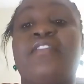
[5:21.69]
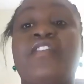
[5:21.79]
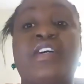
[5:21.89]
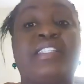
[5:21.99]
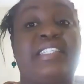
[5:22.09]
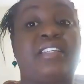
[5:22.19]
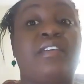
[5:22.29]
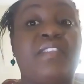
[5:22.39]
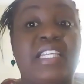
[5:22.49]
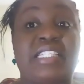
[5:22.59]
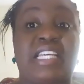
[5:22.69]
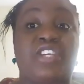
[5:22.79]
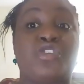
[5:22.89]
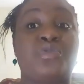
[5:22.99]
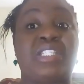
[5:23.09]
first set of things
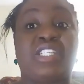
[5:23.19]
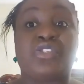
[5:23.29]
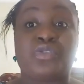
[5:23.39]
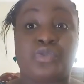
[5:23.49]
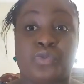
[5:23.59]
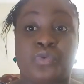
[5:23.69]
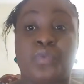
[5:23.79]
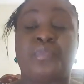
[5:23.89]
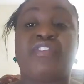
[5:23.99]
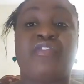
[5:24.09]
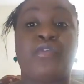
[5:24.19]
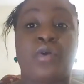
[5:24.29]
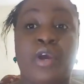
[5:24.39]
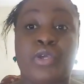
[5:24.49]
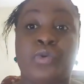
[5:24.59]
that you need to do
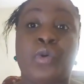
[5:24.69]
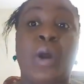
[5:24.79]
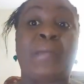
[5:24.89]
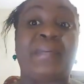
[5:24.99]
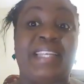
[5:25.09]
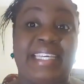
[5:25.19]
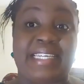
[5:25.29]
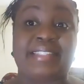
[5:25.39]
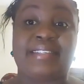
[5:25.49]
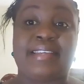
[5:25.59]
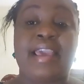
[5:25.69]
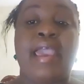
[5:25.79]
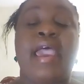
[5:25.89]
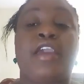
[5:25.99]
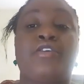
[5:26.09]
before you complete
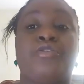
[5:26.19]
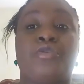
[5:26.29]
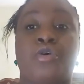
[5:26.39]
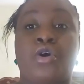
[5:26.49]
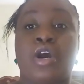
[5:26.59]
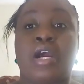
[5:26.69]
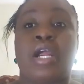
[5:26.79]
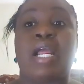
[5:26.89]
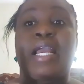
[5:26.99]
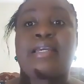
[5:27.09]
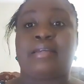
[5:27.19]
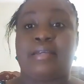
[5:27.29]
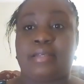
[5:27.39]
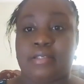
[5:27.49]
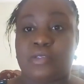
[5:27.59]
your
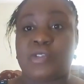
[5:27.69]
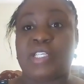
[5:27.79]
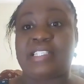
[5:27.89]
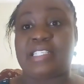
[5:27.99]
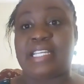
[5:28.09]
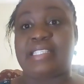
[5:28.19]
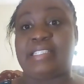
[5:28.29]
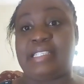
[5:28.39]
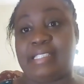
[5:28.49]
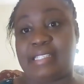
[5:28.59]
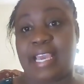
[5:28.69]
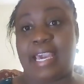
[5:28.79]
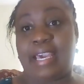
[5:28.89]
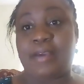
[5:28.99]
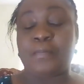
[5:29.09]
Social Studies CSEC.
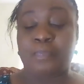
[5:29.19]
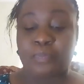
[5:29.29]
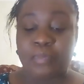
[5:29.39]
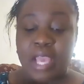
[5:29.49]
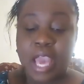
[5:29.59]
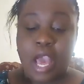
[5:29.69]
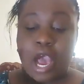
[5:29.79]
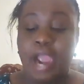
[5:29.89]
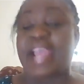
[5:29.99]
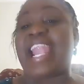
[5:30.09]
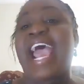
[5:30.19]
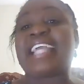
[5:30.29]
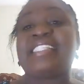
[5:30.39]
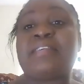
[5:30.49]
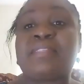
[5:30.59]
All right,
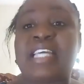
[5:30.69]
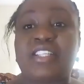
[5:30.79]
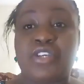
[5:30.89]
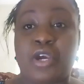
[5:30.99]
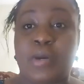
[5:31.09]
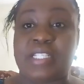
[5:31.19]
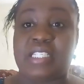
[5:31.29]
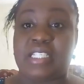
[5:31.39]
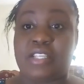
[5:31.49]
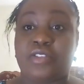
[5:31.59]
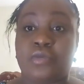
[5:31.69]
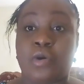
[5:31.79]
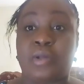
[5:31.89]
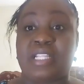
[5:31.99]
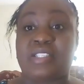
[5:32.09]
items that you're going to need
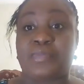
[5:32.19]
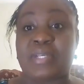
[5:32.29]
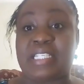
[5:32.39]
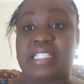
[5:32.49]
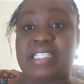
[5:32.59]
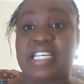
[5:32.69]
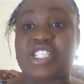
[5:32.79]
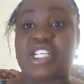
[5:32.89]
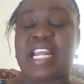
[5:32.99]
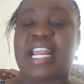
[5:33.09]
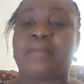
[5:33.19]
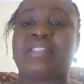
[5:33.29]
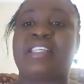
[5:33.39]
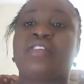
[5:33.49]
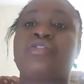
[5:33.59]
throughout this presentation, and I'm
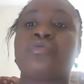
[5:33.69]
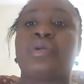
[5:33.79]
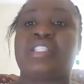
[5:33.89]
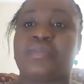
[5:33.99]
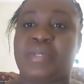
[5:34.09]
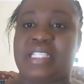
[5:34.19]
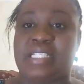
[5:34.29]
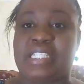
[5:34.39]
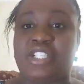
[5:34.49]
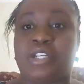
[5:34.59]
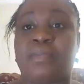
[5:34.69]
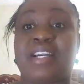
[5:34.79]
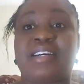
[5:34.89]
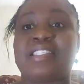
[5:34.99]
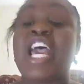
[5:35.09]
saying throughout this presentation
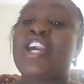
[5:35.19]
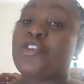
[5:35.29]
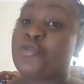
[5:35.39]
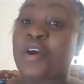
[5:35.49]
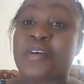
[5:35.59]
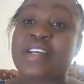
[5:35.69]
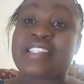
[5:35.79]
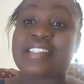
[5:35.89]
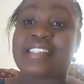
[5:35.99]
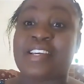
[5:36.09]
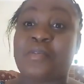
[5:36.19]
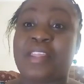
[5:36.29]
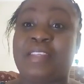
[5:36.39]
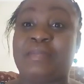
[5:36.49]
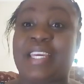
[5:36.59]
because you are going to stick
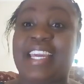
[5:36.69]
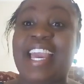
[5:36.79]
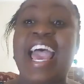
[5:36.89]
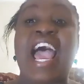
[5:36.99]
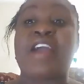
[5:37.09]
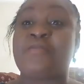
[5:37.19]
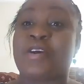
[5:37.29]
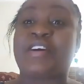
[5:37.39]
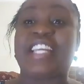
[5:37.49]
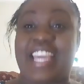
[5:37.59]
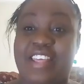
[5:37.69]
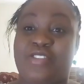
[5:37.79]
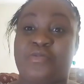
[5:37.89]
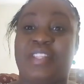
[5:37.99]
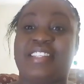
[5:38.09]
with me and we're going to
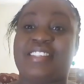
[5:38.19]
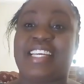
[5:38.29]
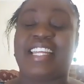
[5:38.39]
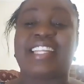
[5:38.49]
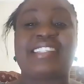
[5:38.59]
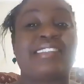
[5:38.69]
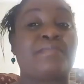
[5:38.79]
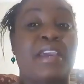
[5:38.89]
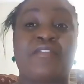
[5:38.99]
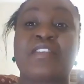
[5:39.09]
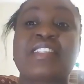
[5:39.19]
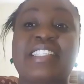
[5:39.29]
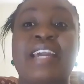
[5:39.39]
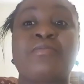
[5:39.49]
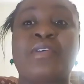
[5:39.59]
get through this together. This is my first
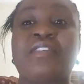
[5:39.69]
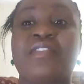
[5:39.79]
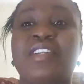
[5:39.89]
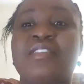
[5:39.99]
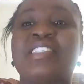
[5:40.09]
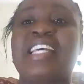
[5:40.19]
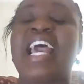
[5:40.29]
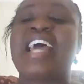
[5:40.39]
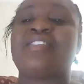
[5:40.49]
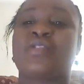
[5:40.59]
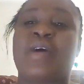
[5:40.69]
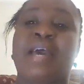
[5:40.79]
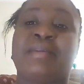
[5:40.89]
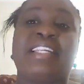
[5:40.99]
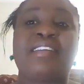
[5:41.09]
time doing videos, so
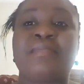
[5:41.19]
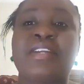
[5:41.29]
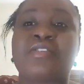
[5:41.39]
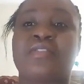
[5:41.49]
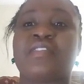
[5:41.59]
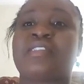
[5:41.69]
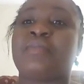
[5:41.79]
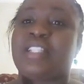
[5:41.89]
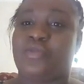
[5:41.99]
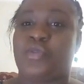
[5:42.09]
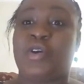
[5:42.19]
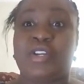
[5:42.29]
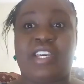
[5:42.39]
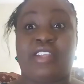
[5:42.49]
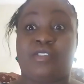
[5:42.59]
I'm a little bit nervous, but we're
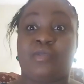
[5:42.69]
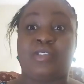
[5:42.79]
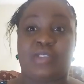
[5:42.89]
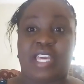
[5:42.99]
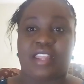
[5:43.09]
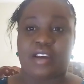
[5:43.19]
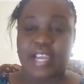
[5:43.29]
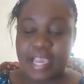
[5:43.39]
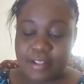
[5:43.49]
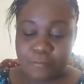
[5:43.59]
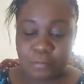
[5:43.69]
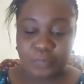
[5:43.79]
going to get through it together, all right?